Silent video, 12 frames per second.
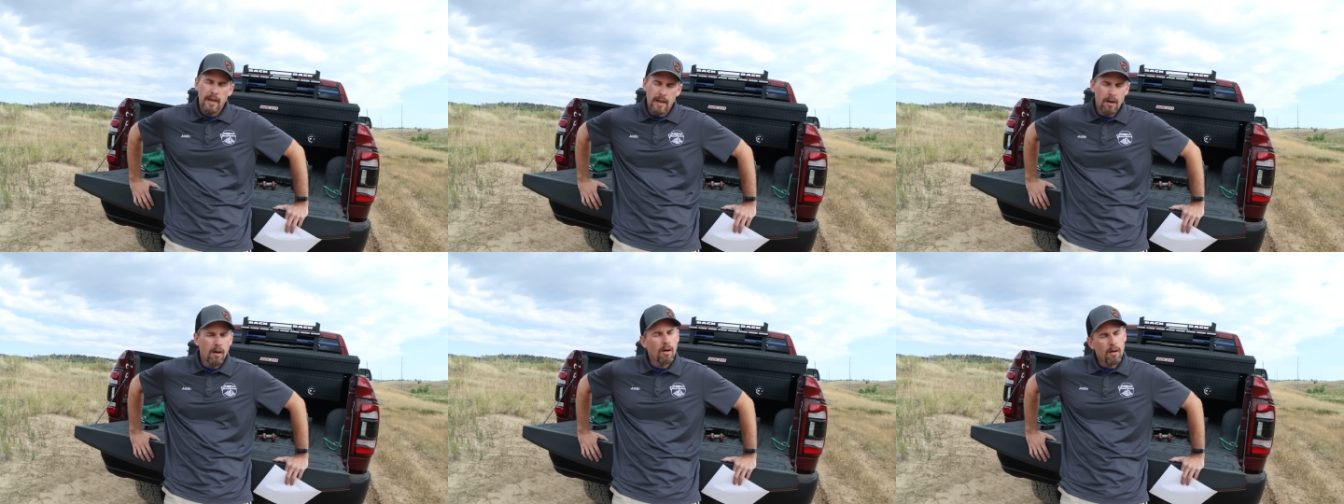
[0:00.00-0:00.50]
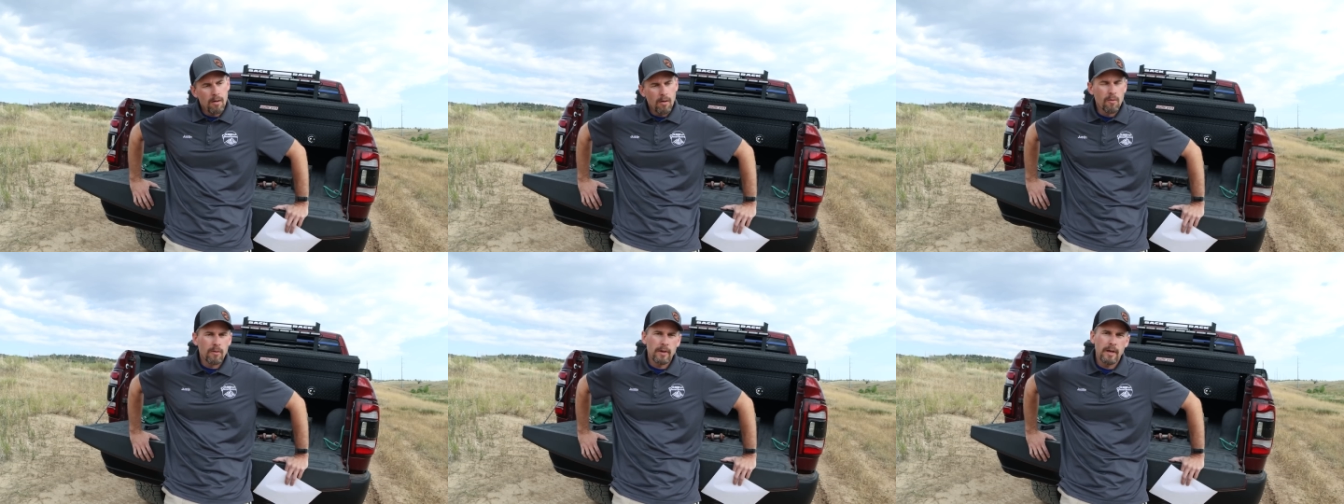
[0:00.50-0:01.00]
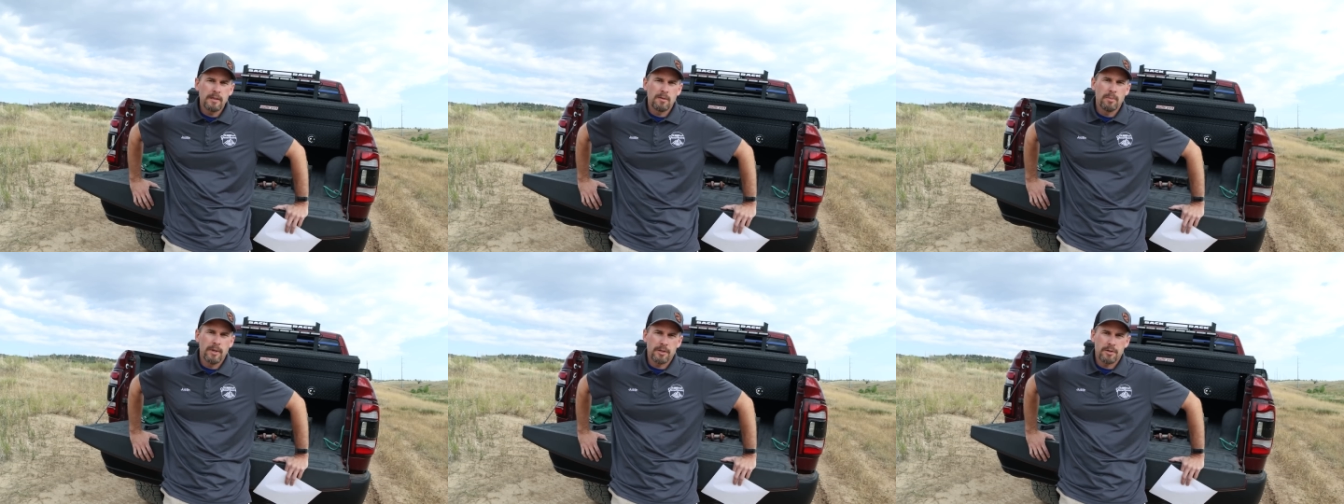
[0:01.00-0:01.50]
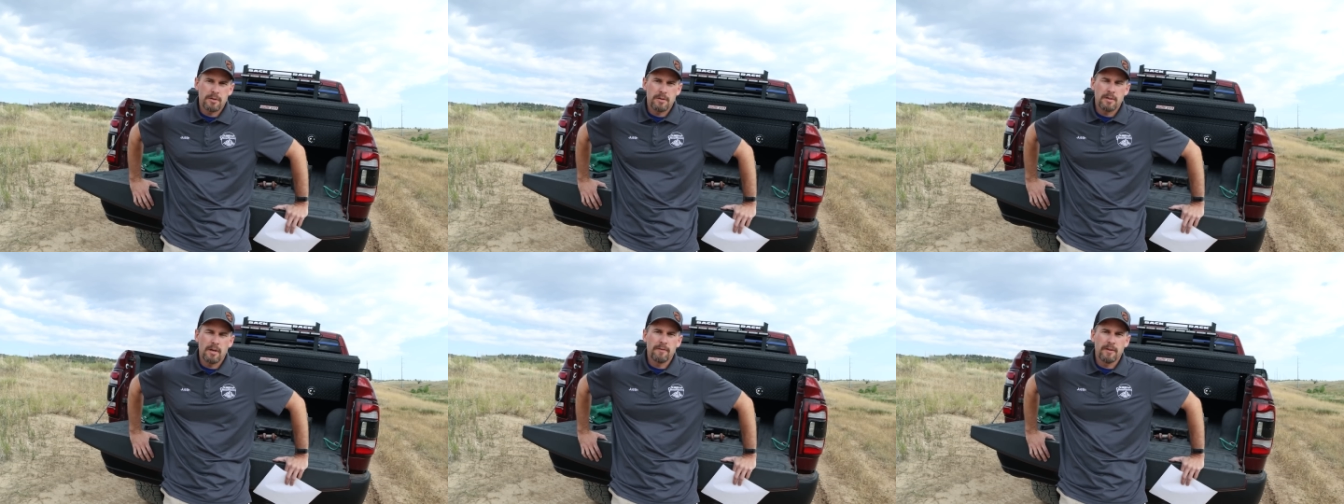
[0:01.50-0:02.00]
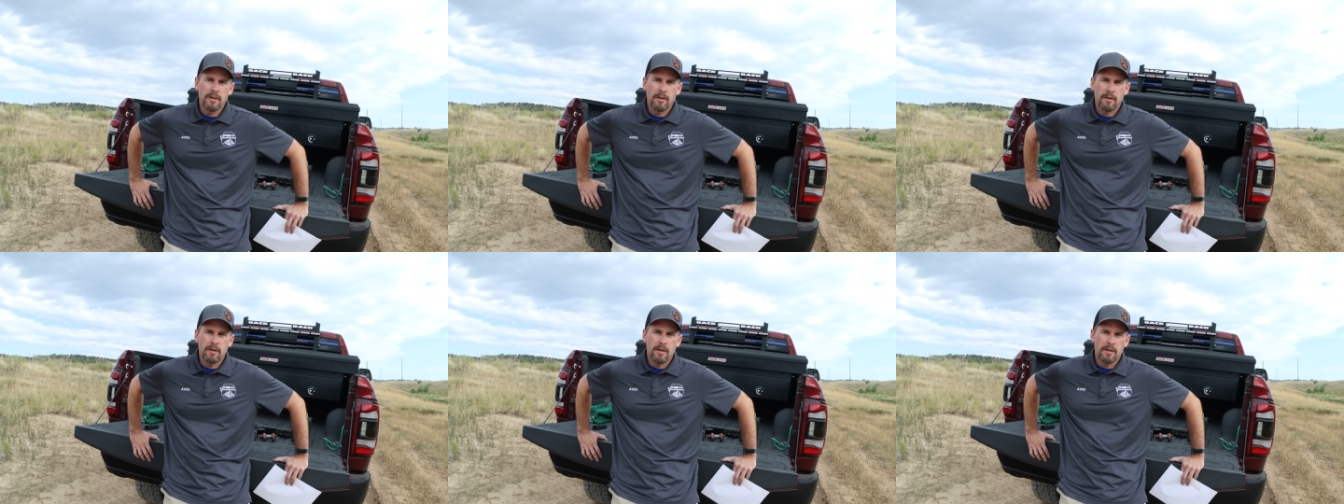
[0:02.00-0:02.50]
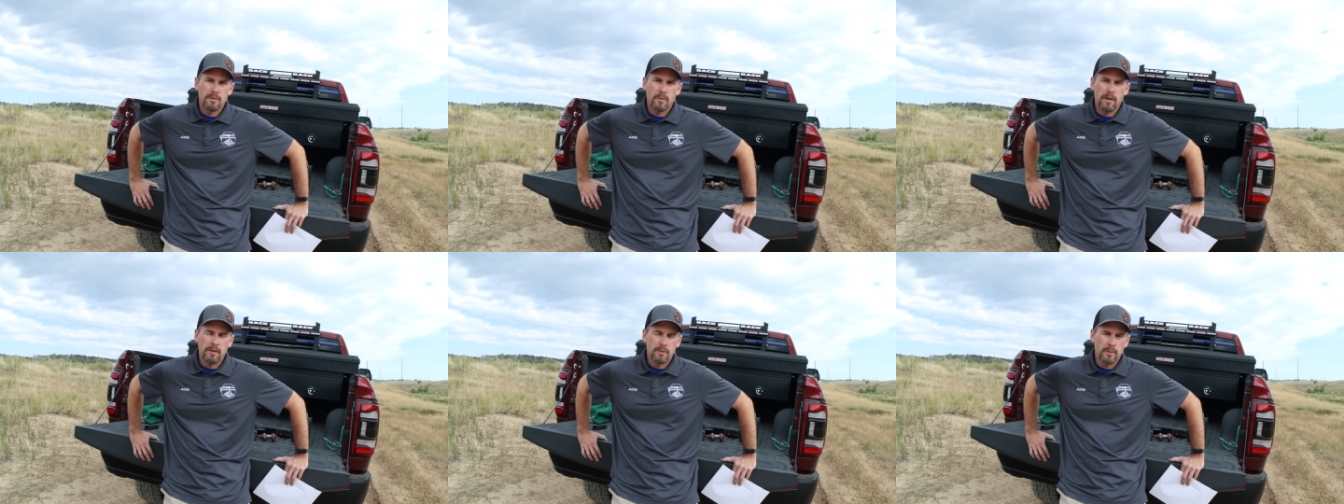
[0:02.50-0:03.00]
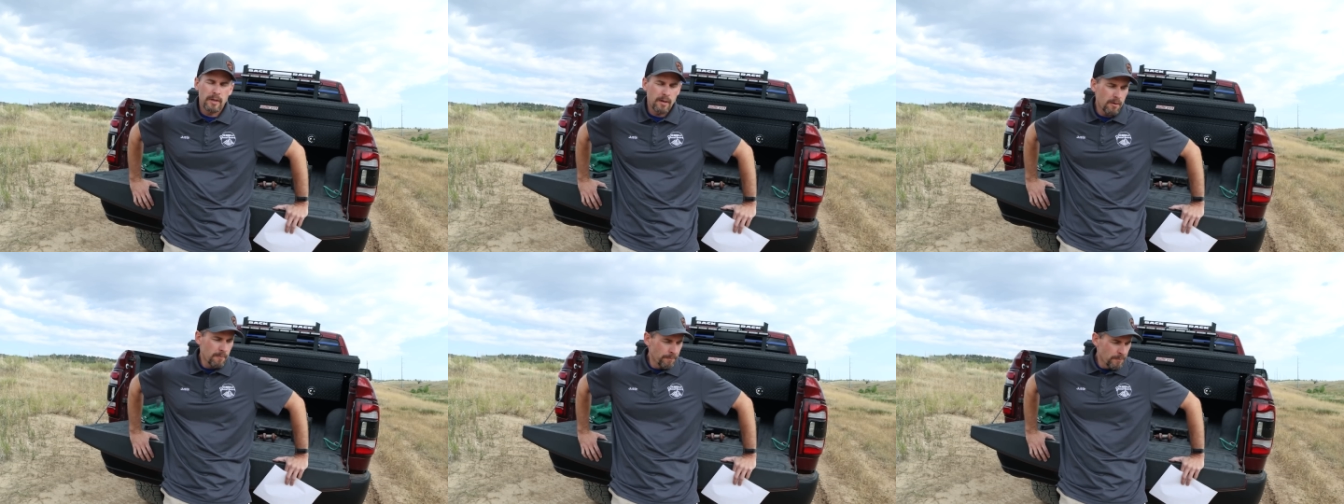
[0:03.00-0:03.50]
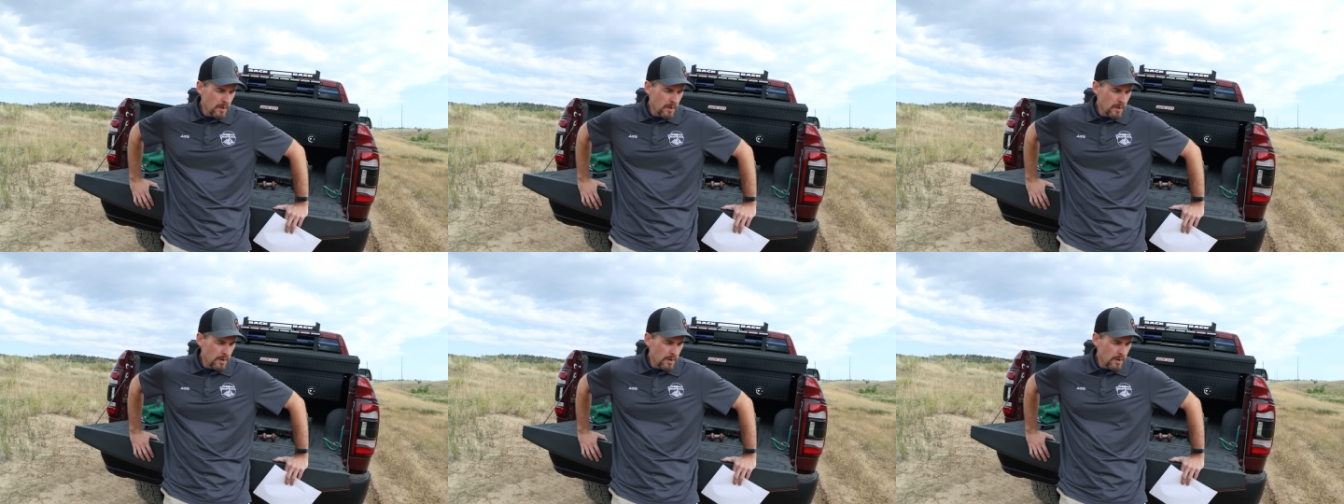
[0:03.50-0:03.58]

And I'll overlay some pictures and stuff in here as well as we go.